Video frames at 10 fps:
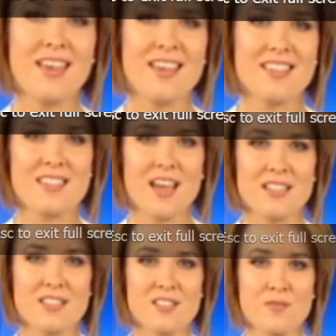
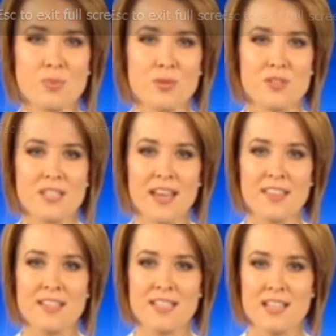Scientists have brought
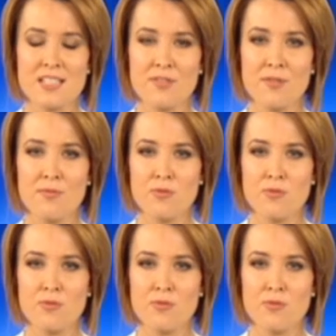together data from